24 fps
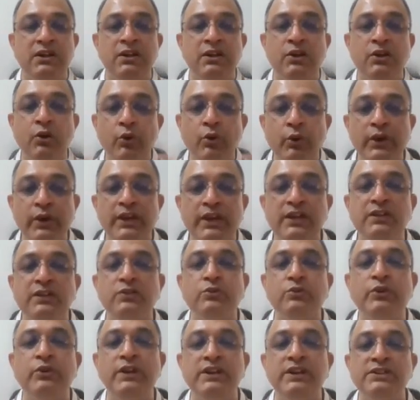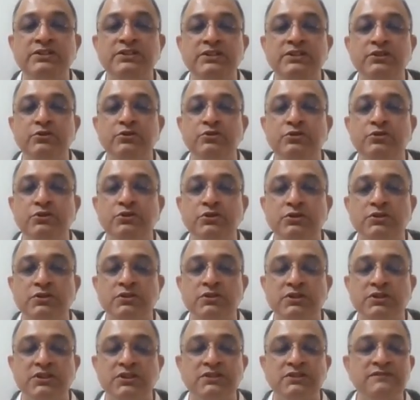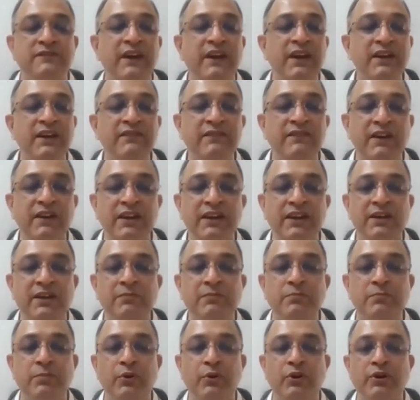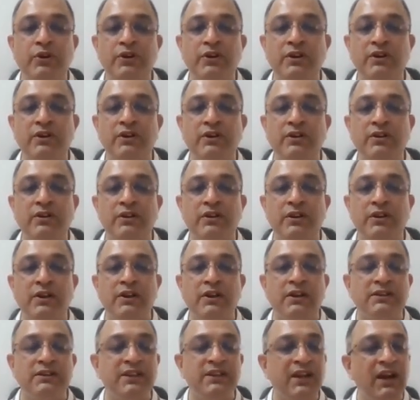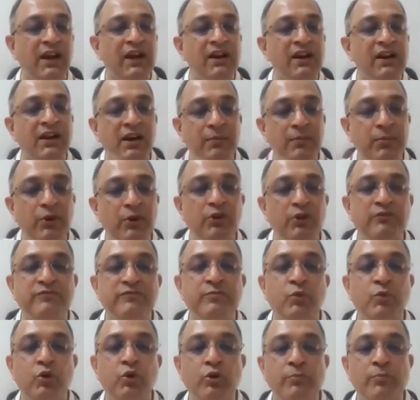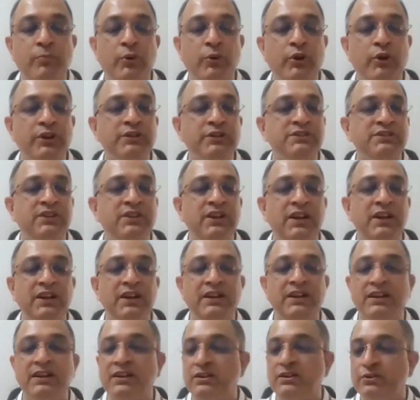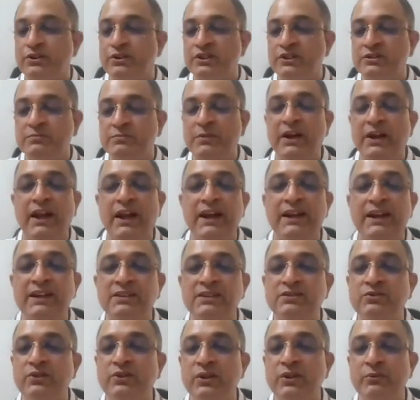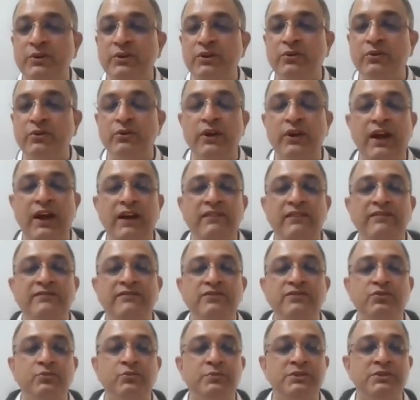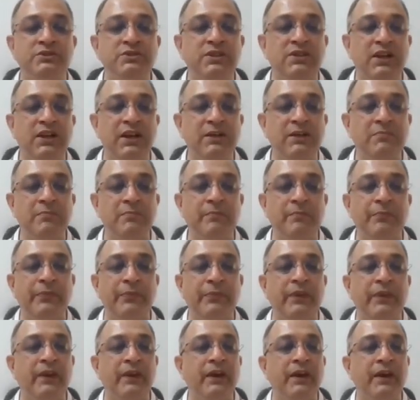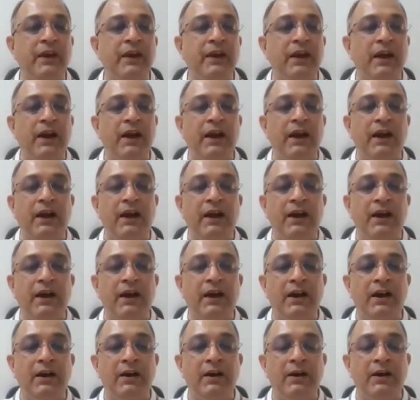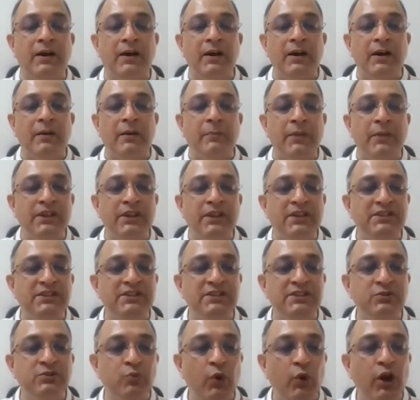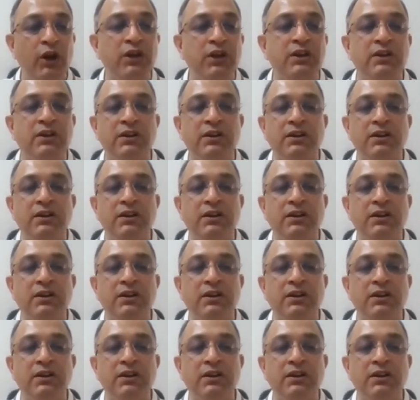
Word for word: knowing today's youth is very very important there are a couple of more points related to this but i guess today we don't have so much time uh, but this is what